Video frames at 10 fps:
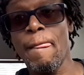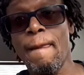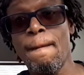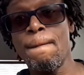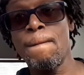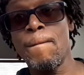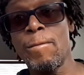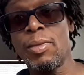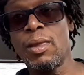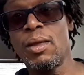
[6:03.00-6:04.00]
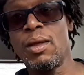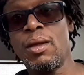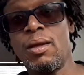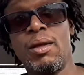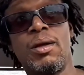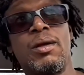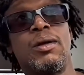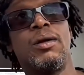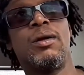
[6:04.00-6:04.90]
(silence)